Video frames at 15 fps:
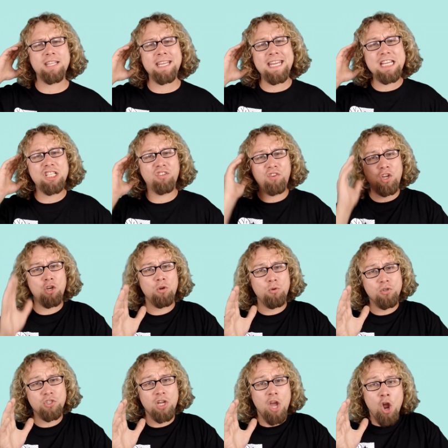these
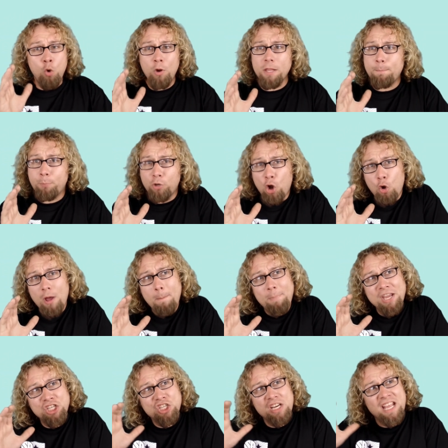views with
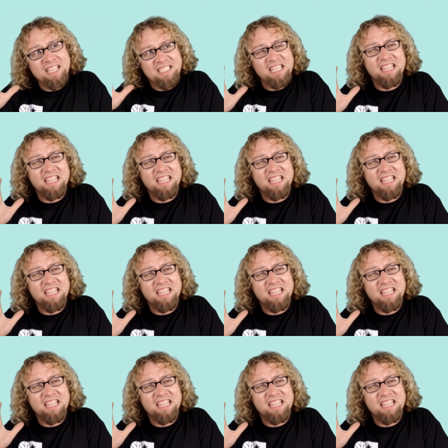prohibitionists.